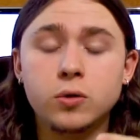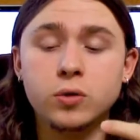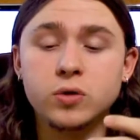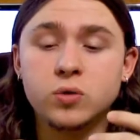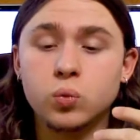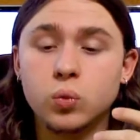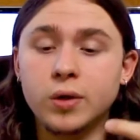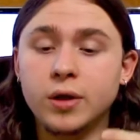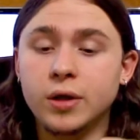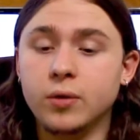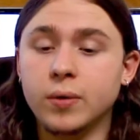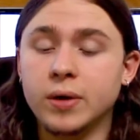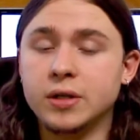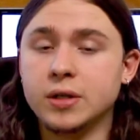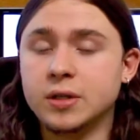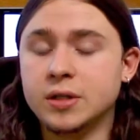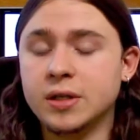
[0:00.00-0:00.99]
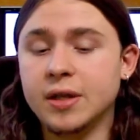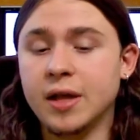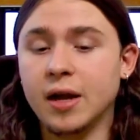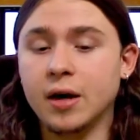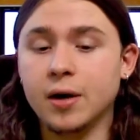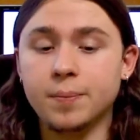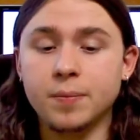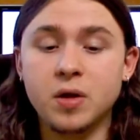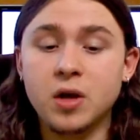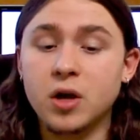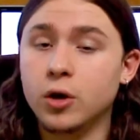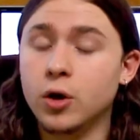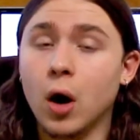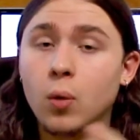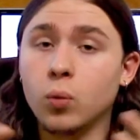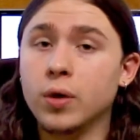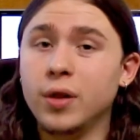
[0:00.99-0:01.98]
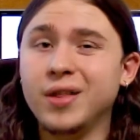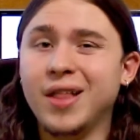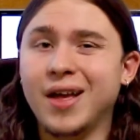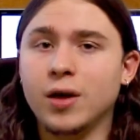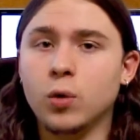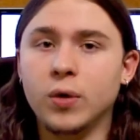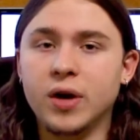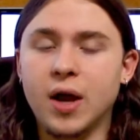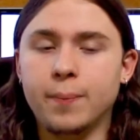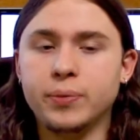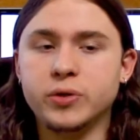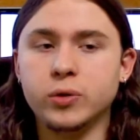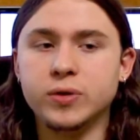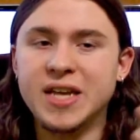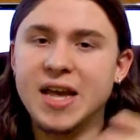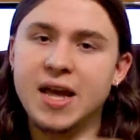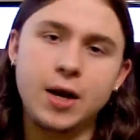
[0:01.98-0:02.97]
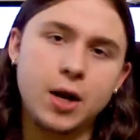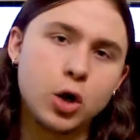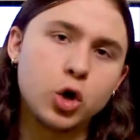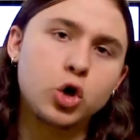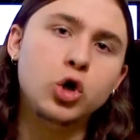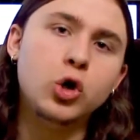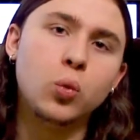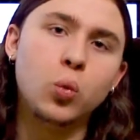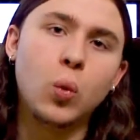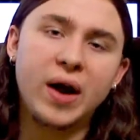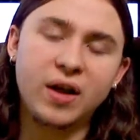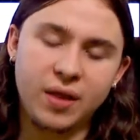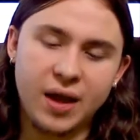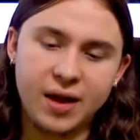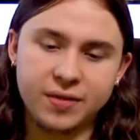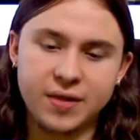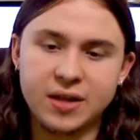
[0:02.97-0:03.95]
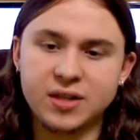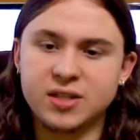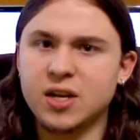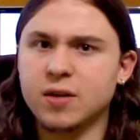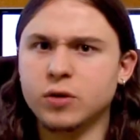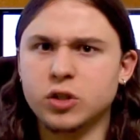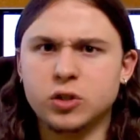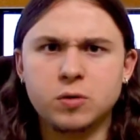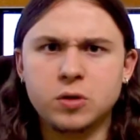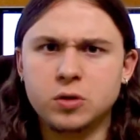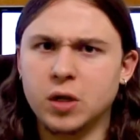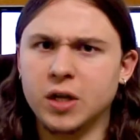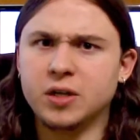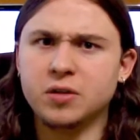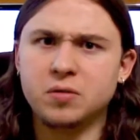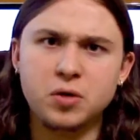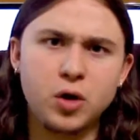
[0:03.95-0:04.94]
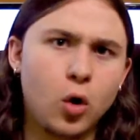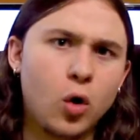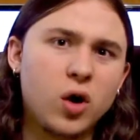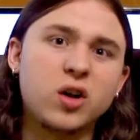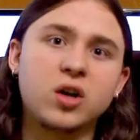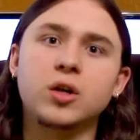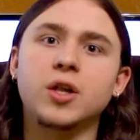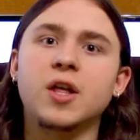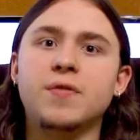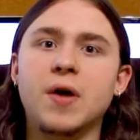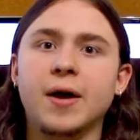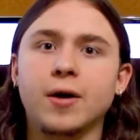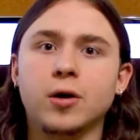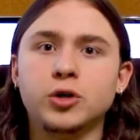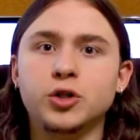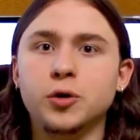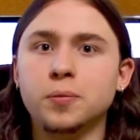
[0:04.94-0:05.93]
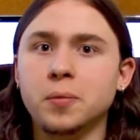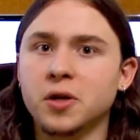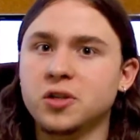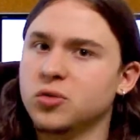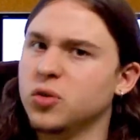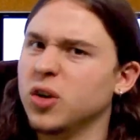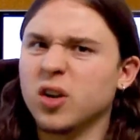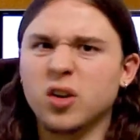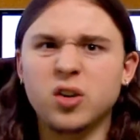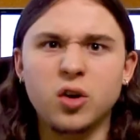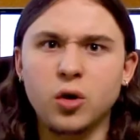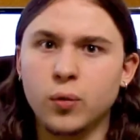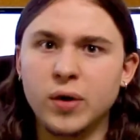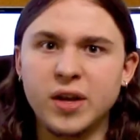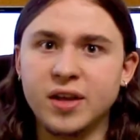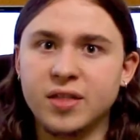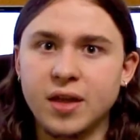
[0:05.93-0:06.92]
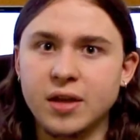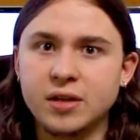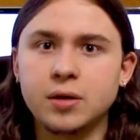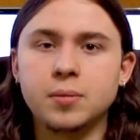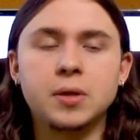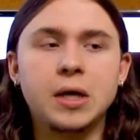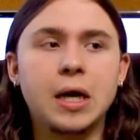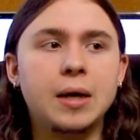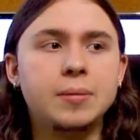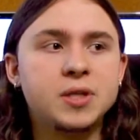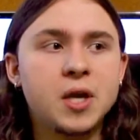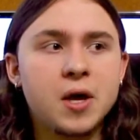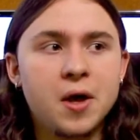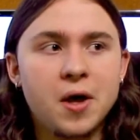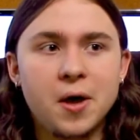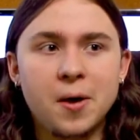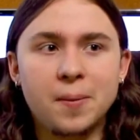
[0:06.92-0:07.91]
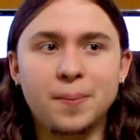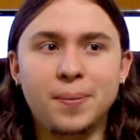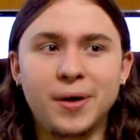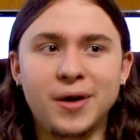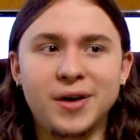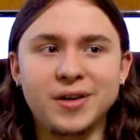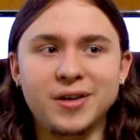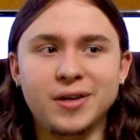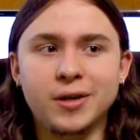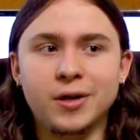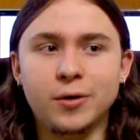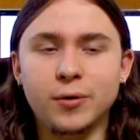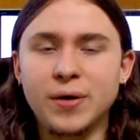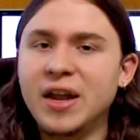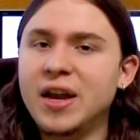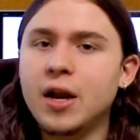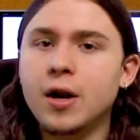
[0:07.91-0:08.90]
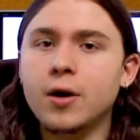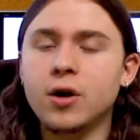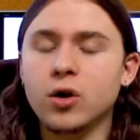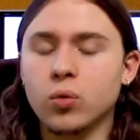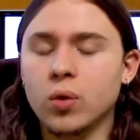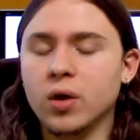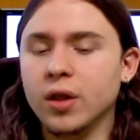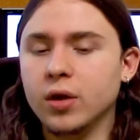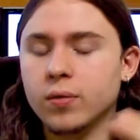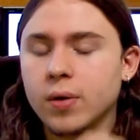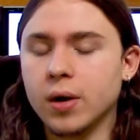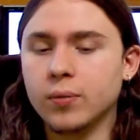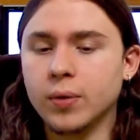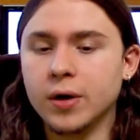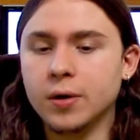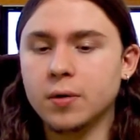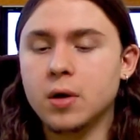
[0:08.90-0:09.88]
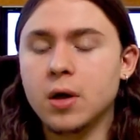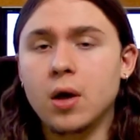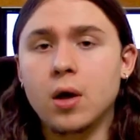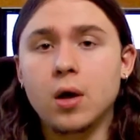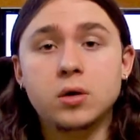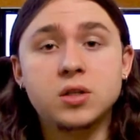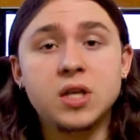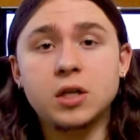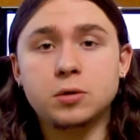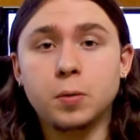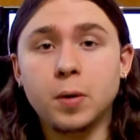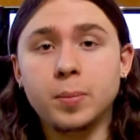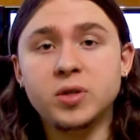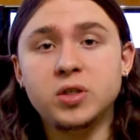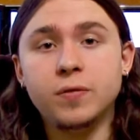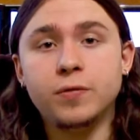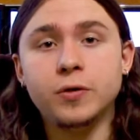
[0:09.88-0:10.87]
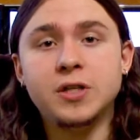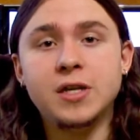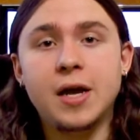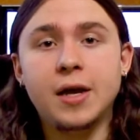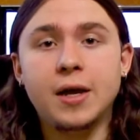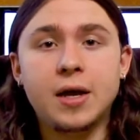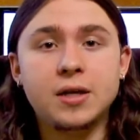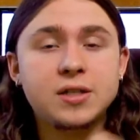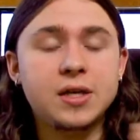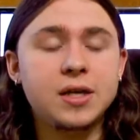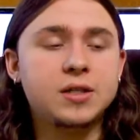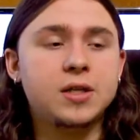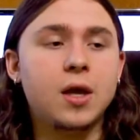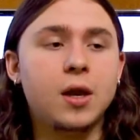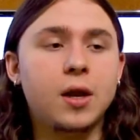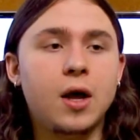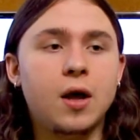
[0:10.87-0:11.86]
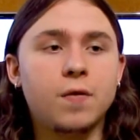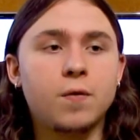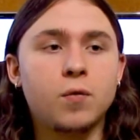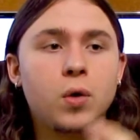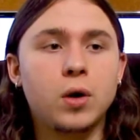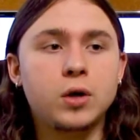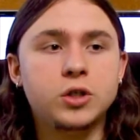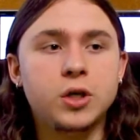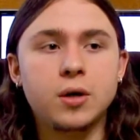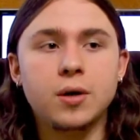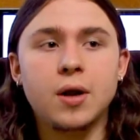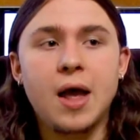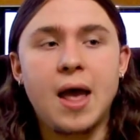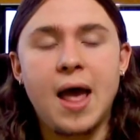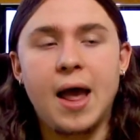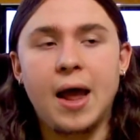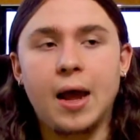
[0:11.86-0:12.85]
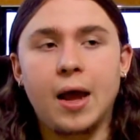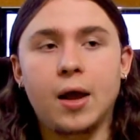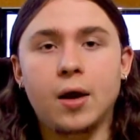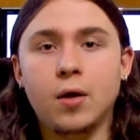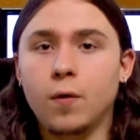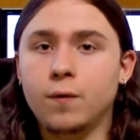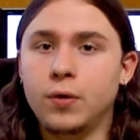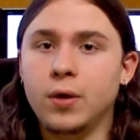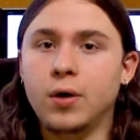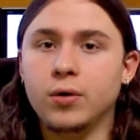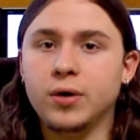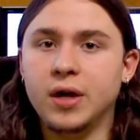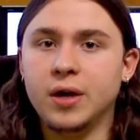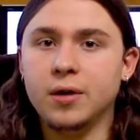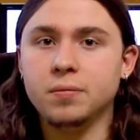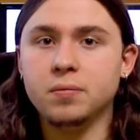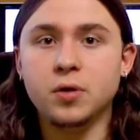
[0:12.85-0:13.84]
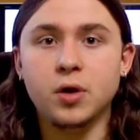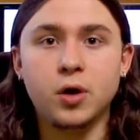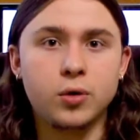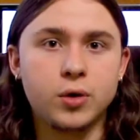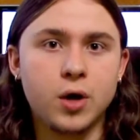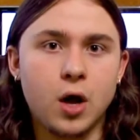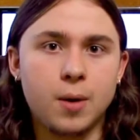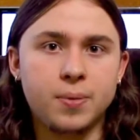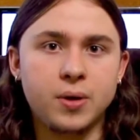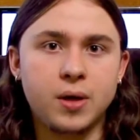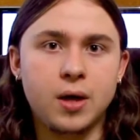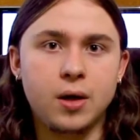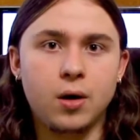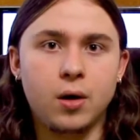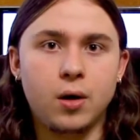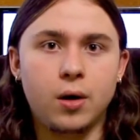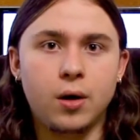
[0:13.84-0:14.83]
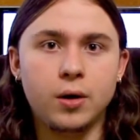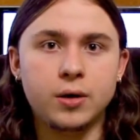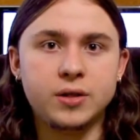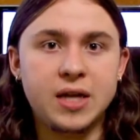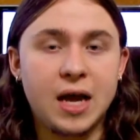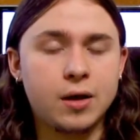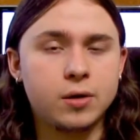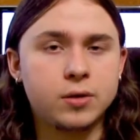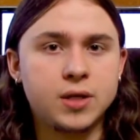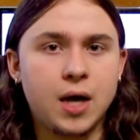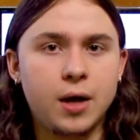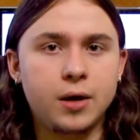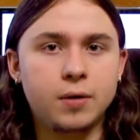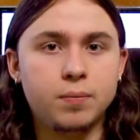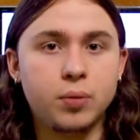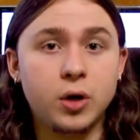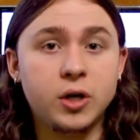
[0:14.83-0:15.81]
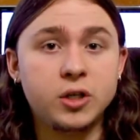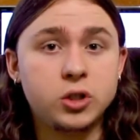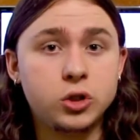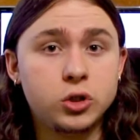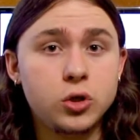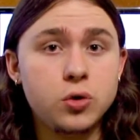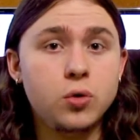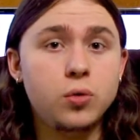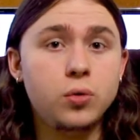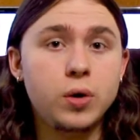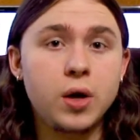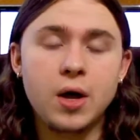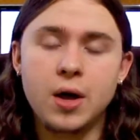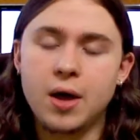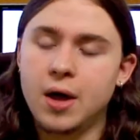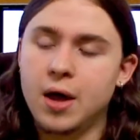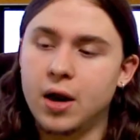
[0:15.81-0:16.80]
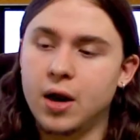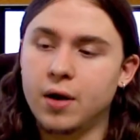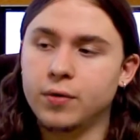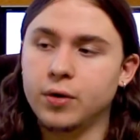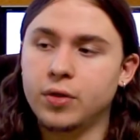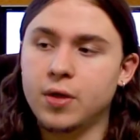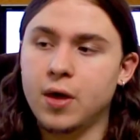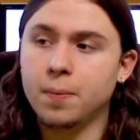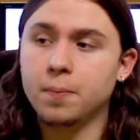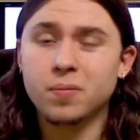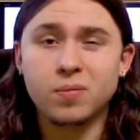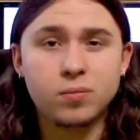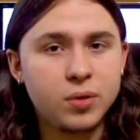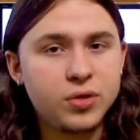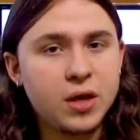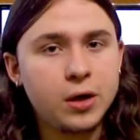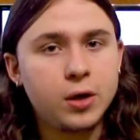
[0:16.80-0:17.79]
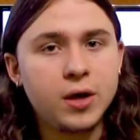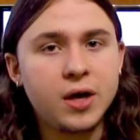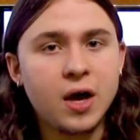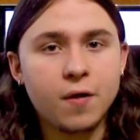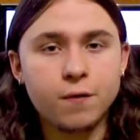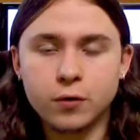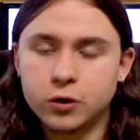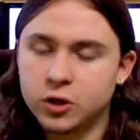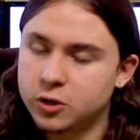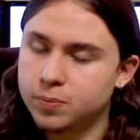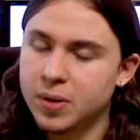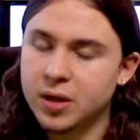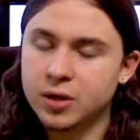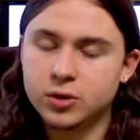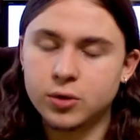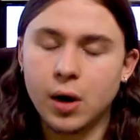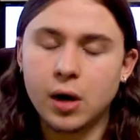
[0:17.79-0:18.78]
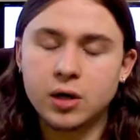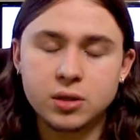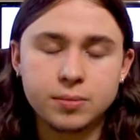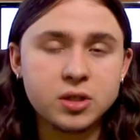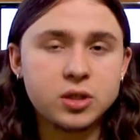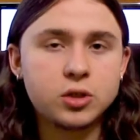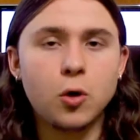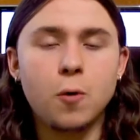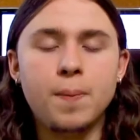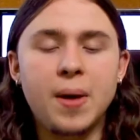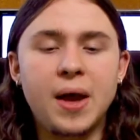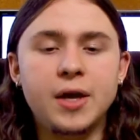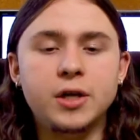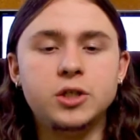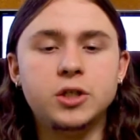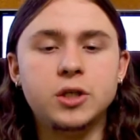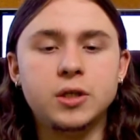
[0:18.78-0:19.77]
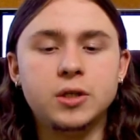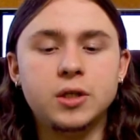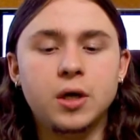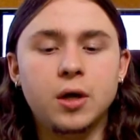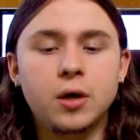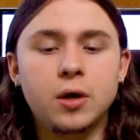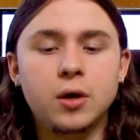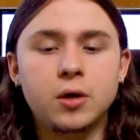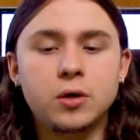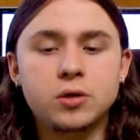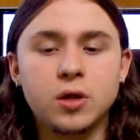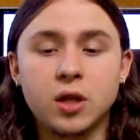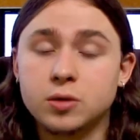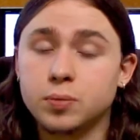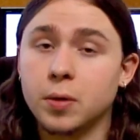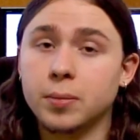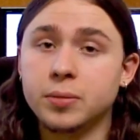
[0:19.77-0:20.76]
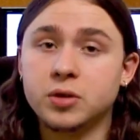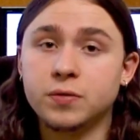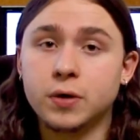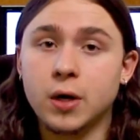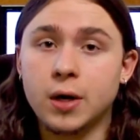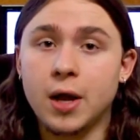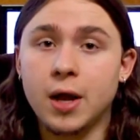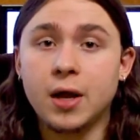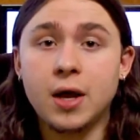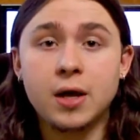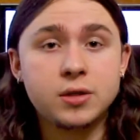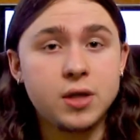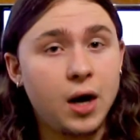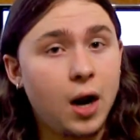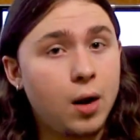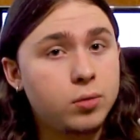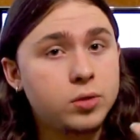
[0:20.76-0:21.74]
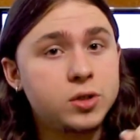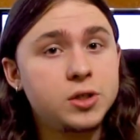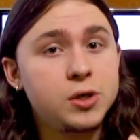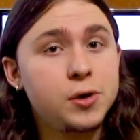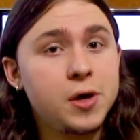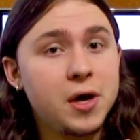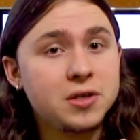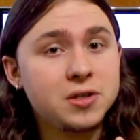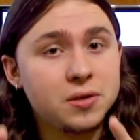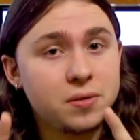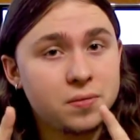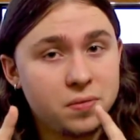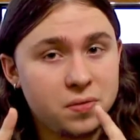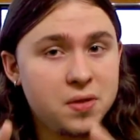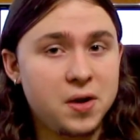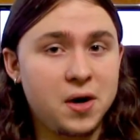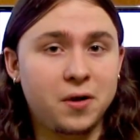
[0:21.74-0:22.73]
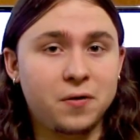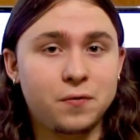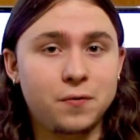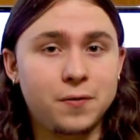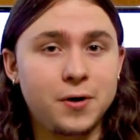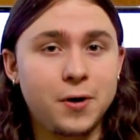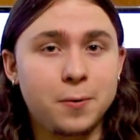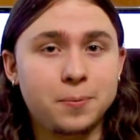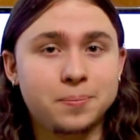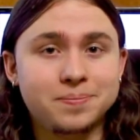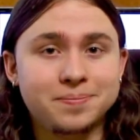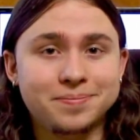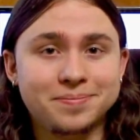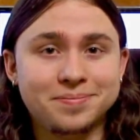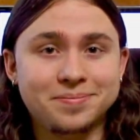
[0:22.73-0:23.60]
So it was really great to see that. And I'm, you know, I really like it when episodes end in a good way like that instead of just, like, you know, on a cliffhanger too much. And, you know, we get that sometimes. But, you know, ended in a really great way. So that's pretty much it for today, guys. Thanks again, guys, for watching, and hopefully I'll get, you know, caught up again on Attack on Titan pretty soon and everything. But thank you guys for just being so awesome and so patient. So that's pretty much it for today, guys, and I will see you guys in the next video.